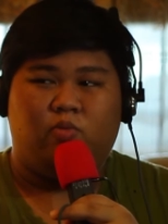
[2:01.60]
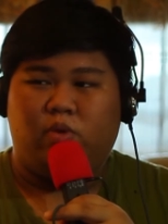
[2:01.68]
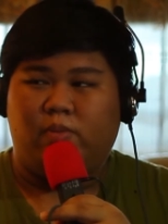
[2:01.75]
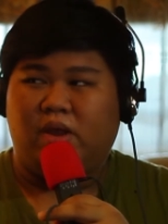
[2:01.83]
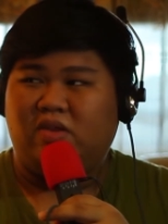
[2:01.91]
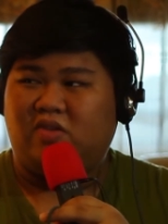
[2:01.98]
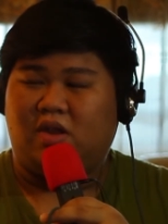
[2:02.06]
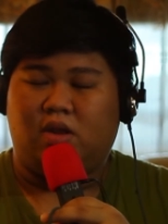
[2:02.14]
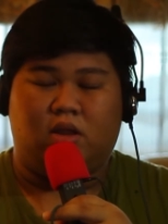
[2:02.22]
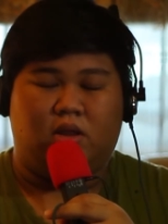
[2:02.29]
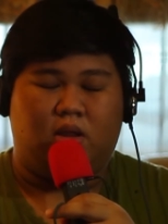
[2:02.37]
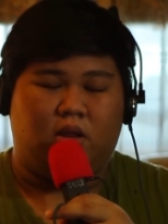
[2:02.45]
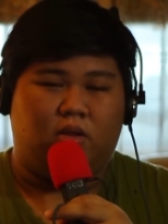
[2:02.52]
we might start
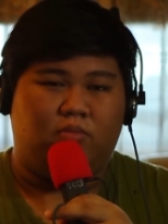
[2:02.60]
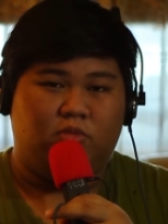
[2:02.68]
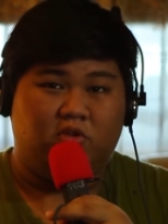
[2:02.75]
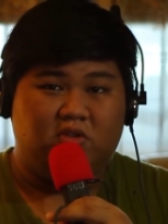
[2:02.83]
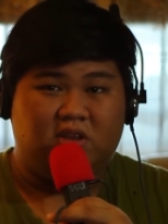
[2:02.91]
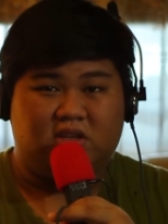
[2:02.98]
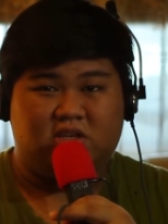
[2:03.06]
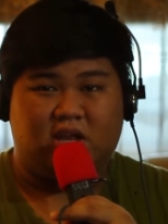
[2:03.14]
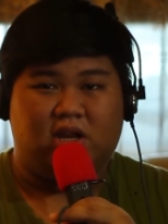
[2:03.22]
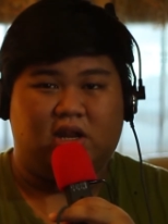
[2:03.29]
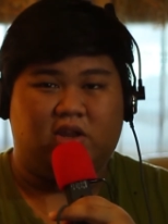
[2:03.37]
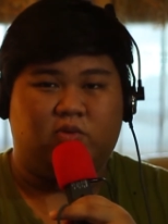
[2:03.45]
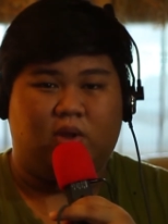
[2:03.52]
a music
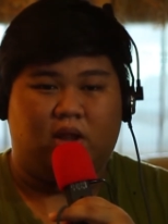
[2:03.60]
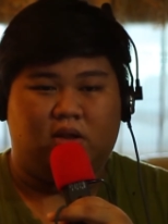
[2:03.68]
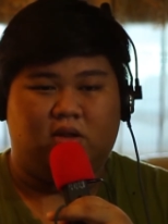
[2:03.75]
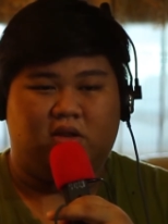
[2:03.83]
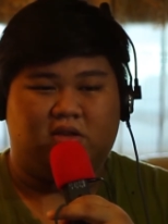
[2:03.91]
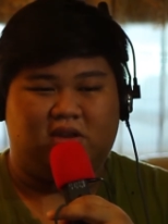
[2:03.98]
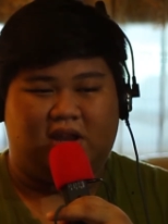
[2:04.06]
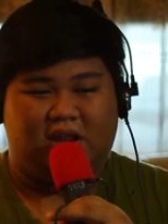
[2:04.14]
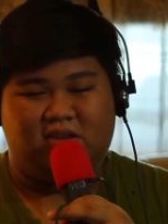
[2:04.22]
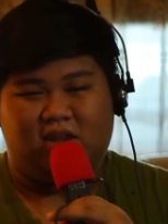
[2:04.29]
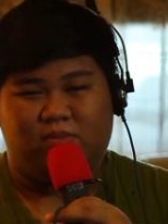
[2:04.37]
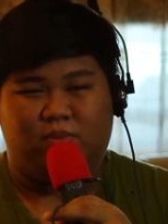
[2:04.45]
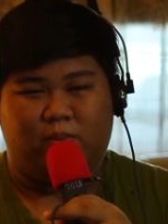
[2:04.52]
channel as well, because like I
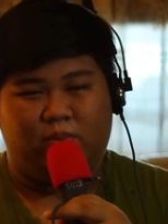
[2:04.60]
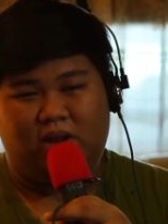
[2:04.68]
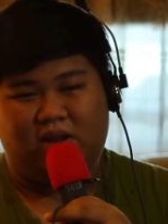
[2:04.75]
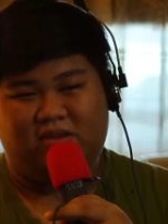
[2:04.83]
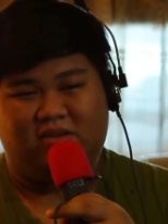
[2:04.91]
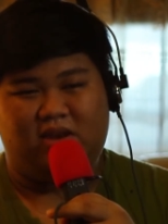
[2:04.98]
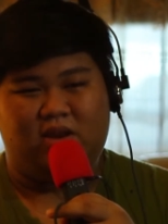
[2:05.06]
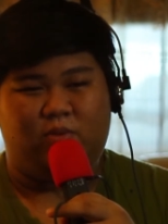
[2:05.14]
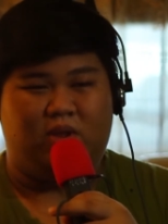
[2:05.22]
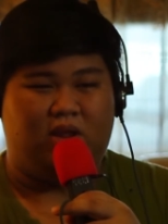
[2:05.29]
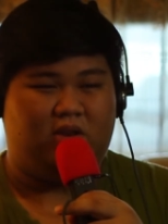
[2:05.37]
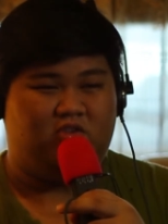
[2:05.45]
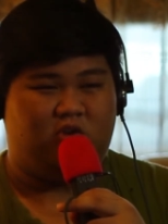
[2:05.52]
said, people are saying that we
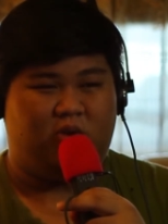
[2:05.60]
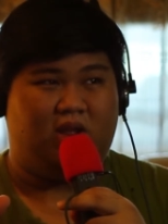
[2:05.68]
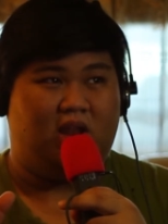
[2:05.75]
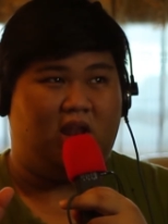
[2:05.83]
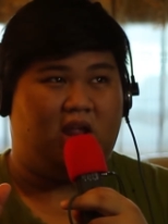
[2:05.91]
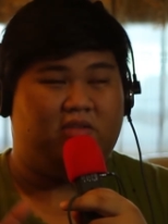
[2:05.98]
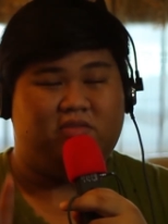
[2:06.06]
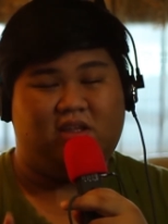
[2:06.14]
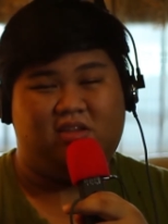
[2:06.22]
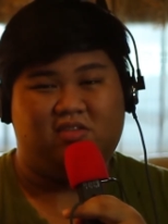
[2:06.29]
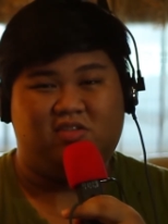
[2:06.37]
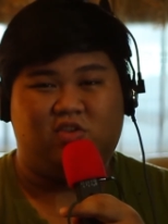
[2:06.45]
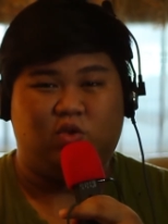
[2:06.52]
are throwing a lot of
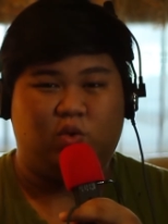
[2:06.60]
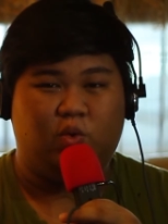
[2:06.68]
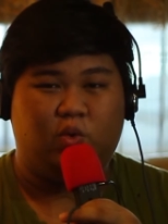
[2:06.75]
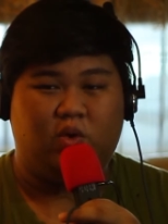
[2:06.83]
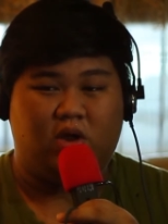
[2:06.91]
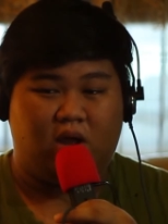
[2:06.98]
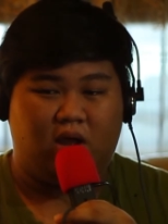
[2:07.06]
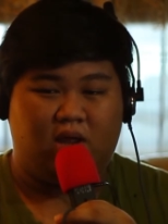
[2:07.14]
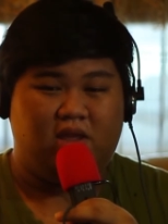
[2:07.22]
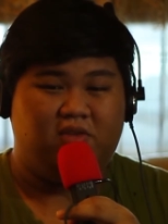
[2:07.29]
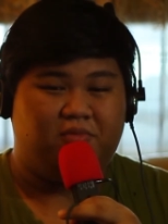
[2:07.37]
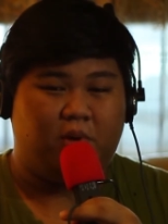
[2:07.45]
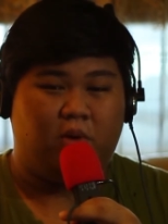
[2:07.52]
things to uh,
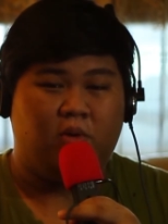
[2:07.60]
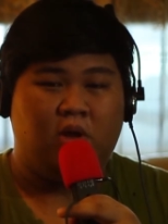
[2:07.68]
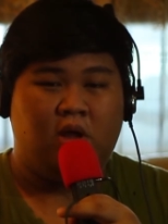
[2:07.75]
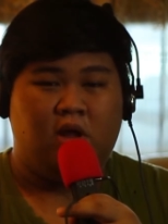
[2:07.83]
Eve Mo.